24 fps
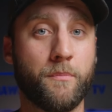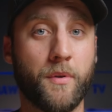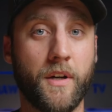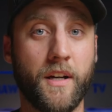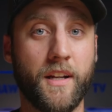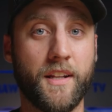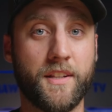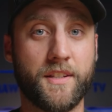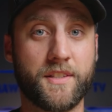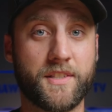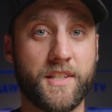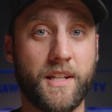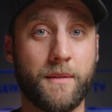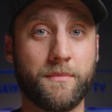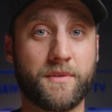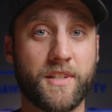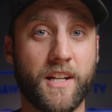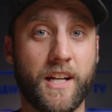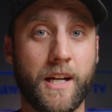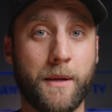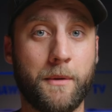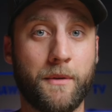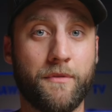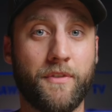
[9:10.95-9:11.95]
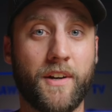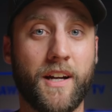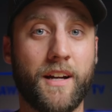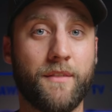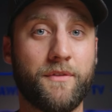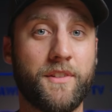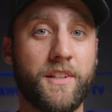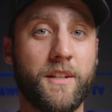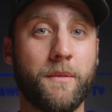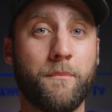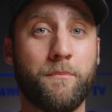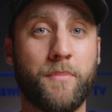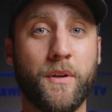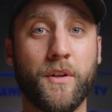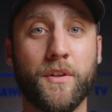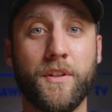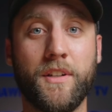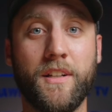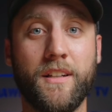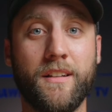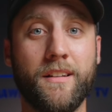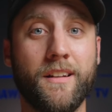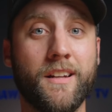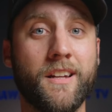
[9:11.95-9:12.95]
But at the same time, if I have the
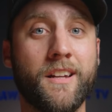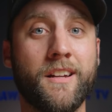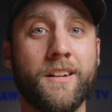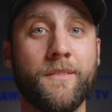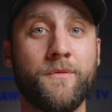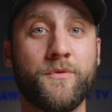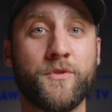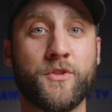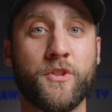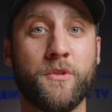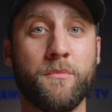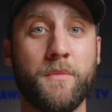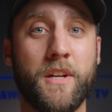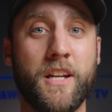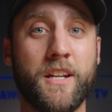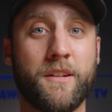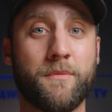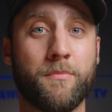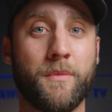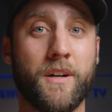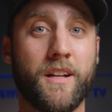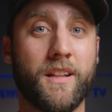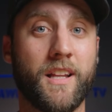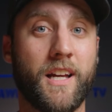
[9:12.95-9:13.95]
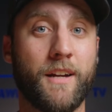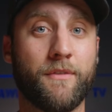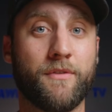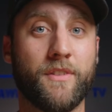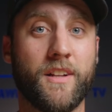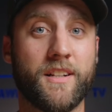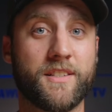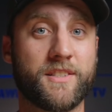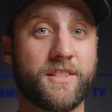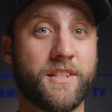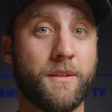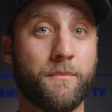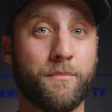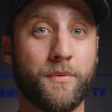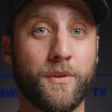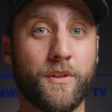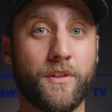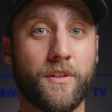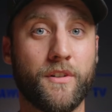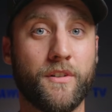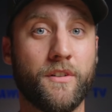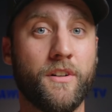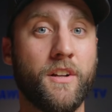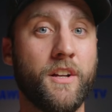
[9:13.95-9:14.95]
ability to make my life a lot
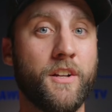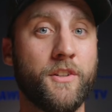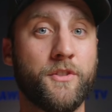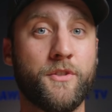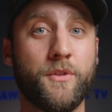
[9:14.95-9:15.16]
simpler,